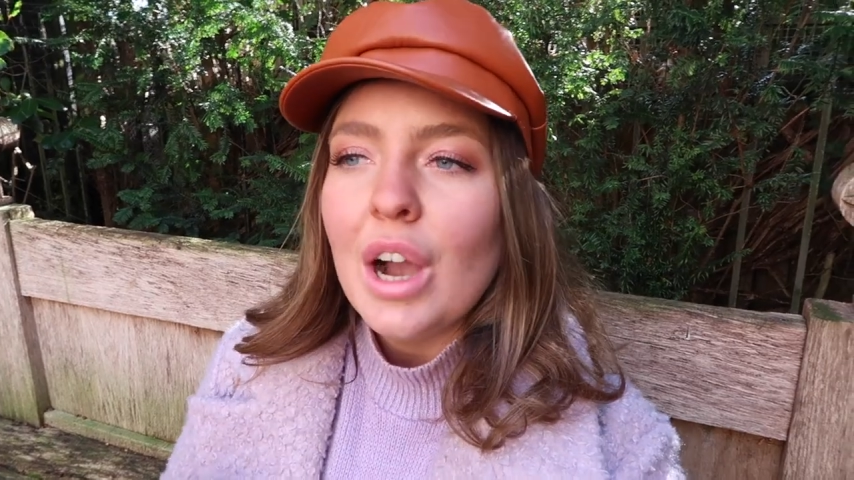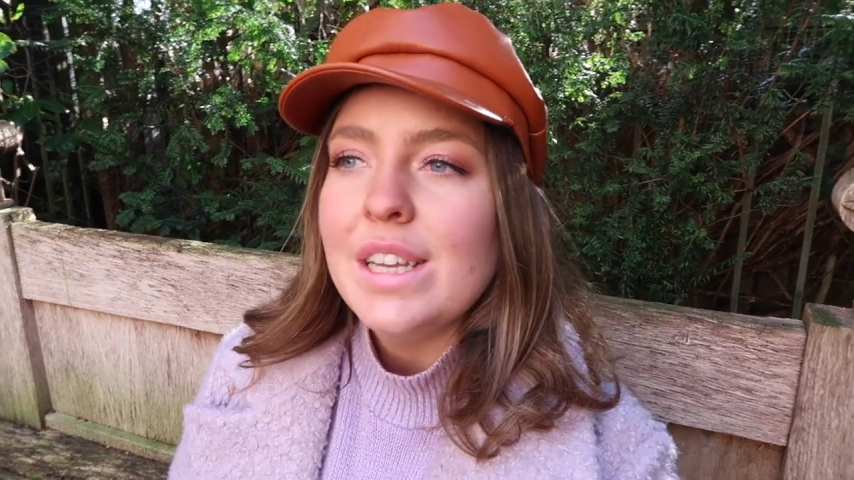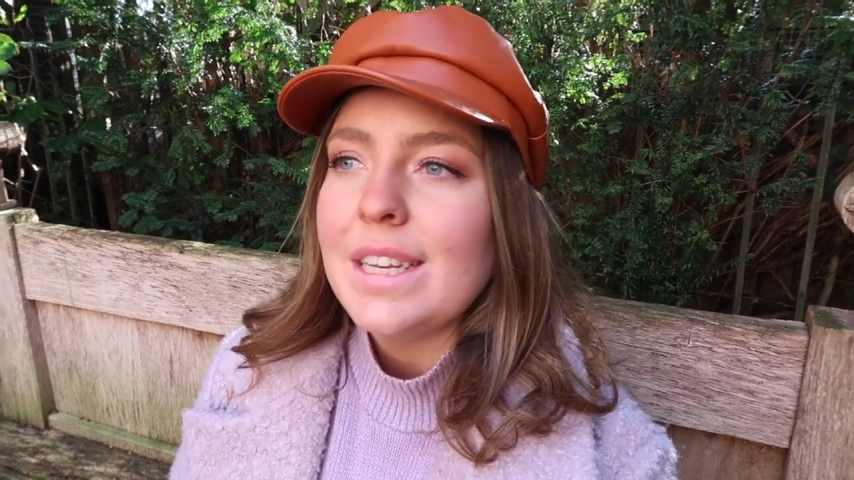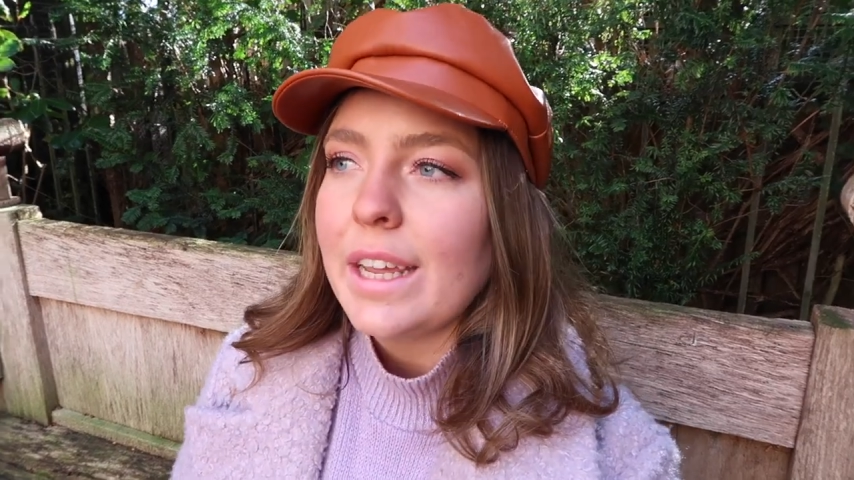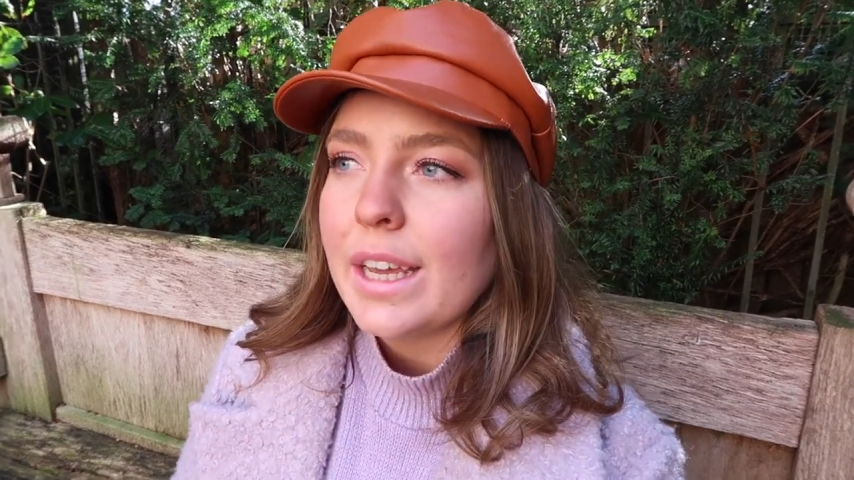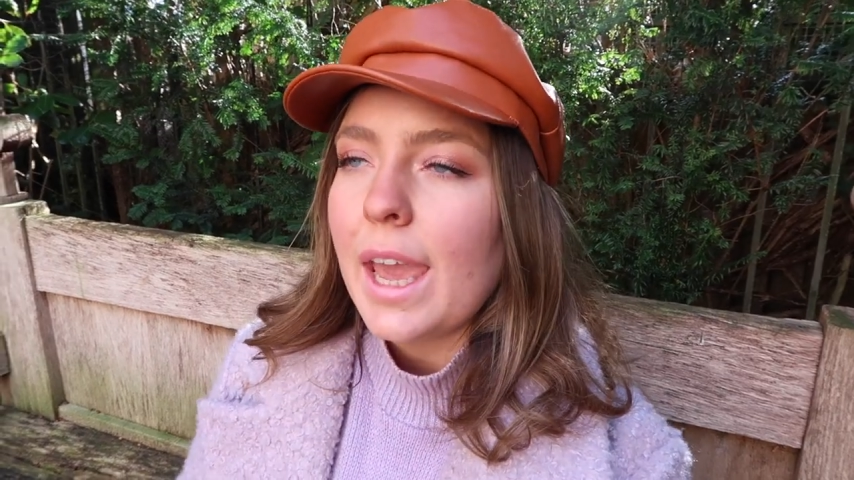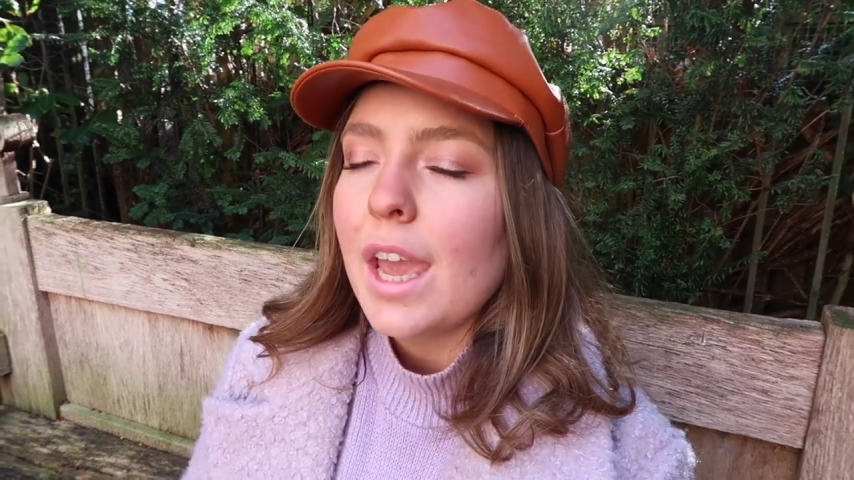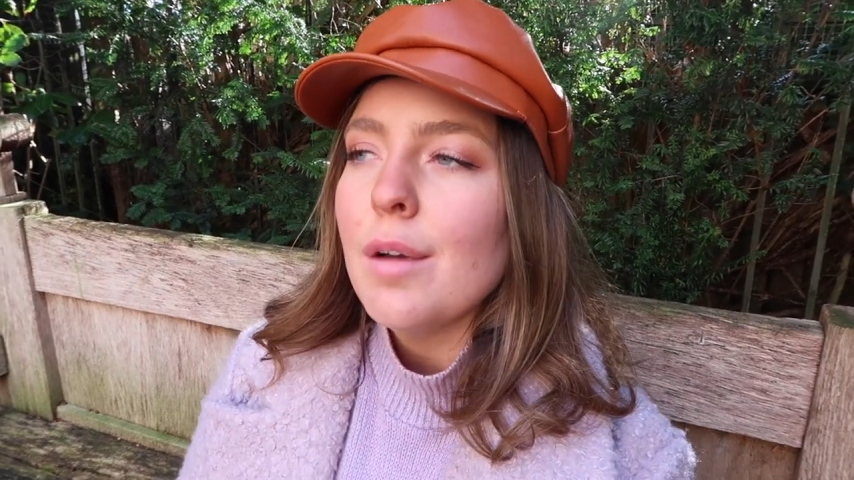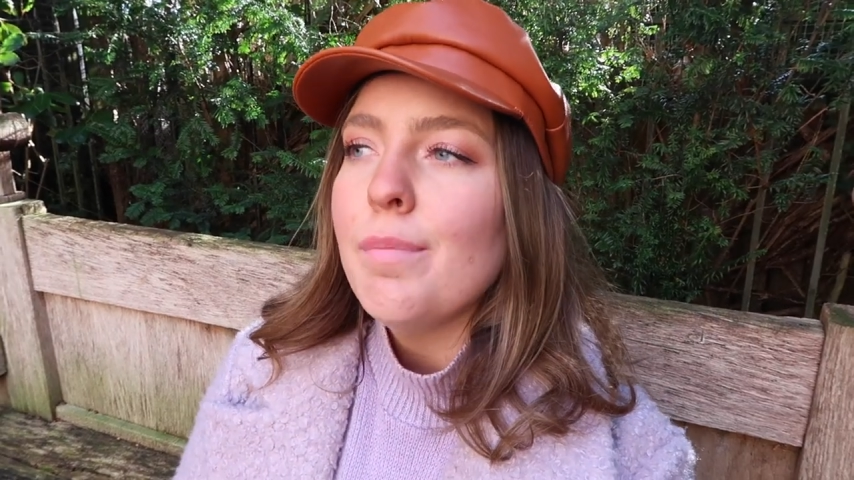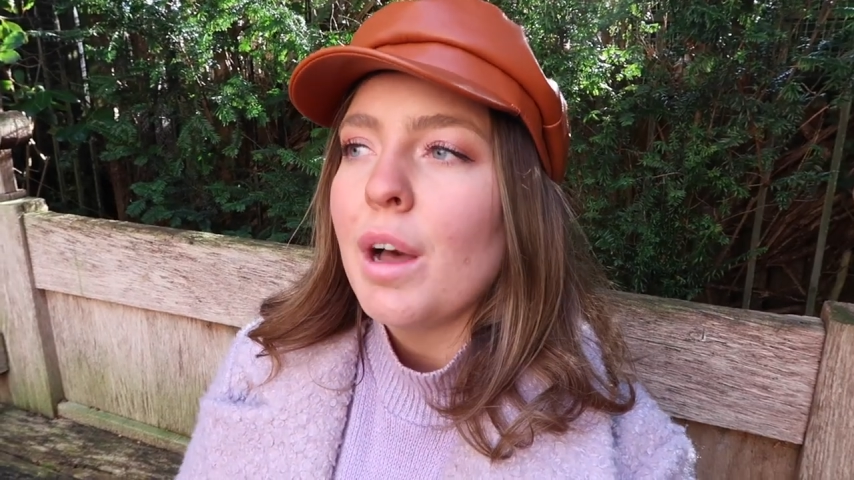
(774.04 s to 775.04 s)
idea
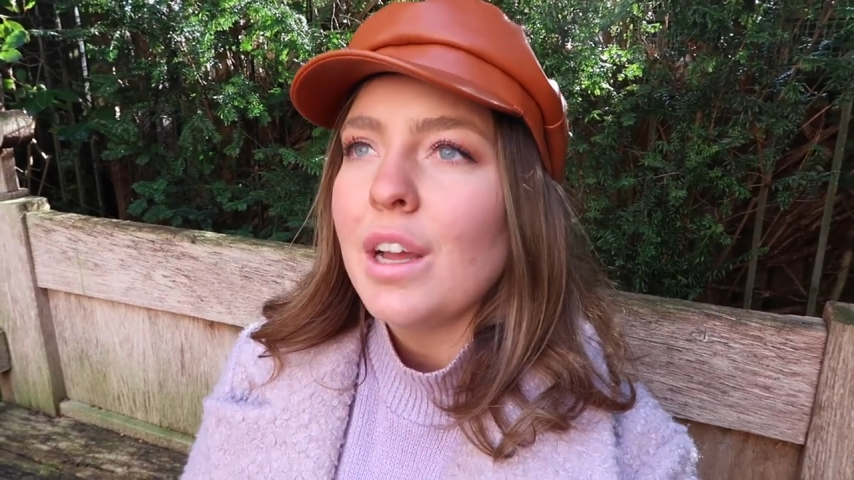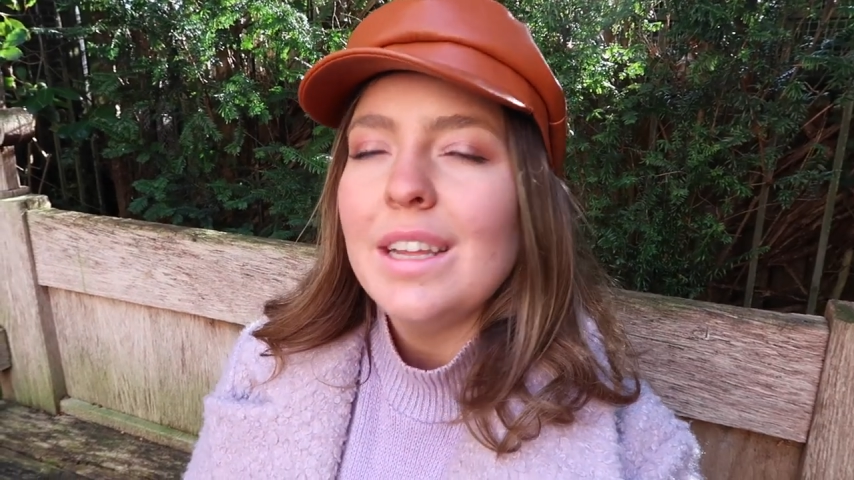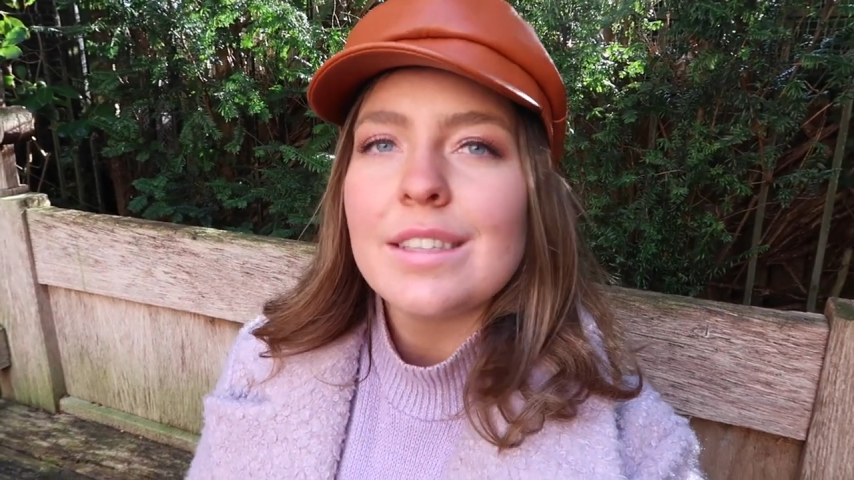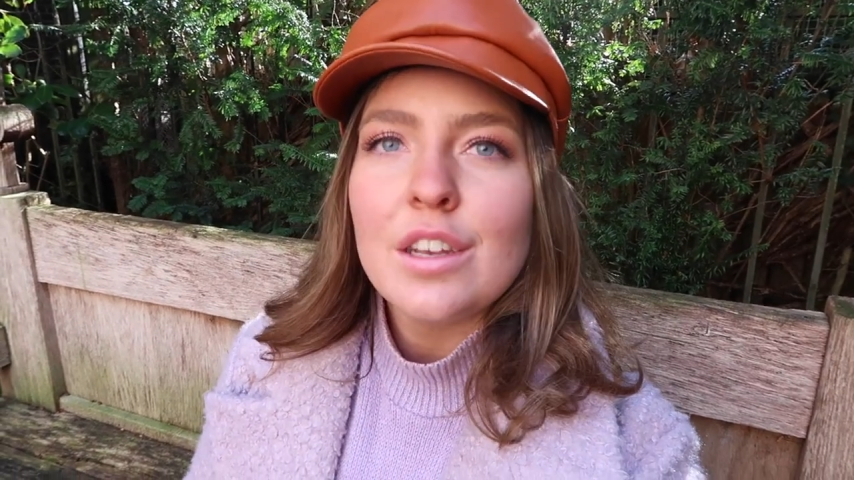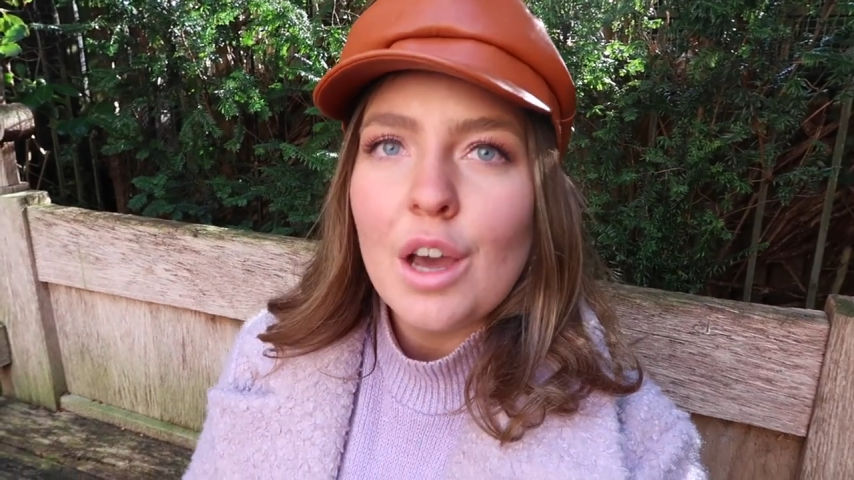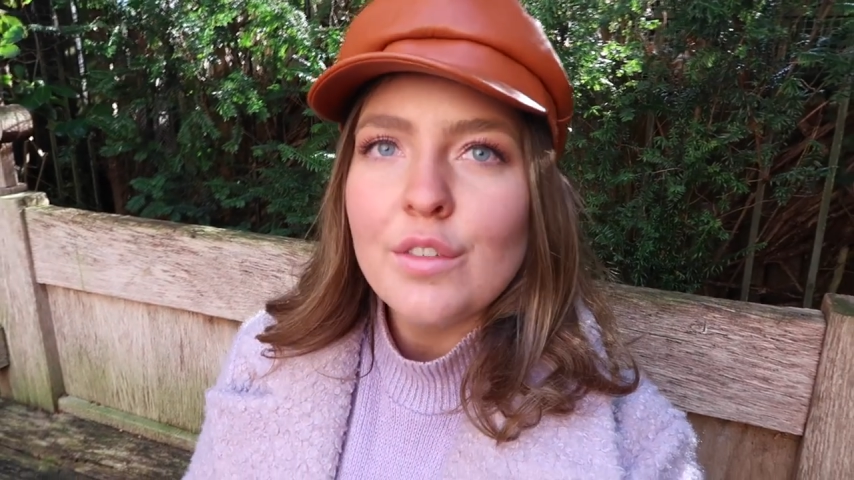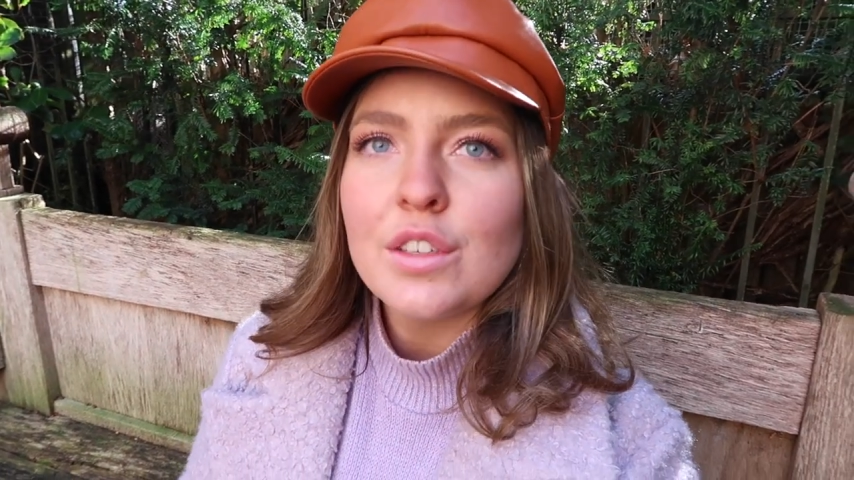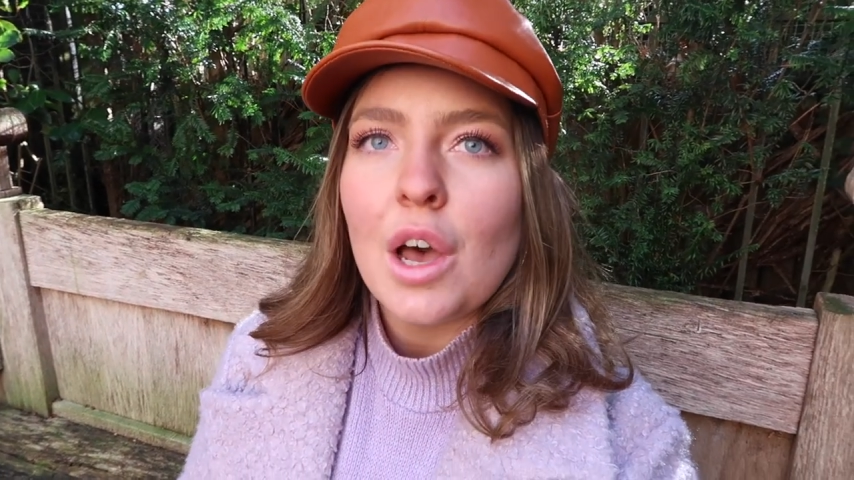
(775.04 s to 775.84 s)
here, but it's enough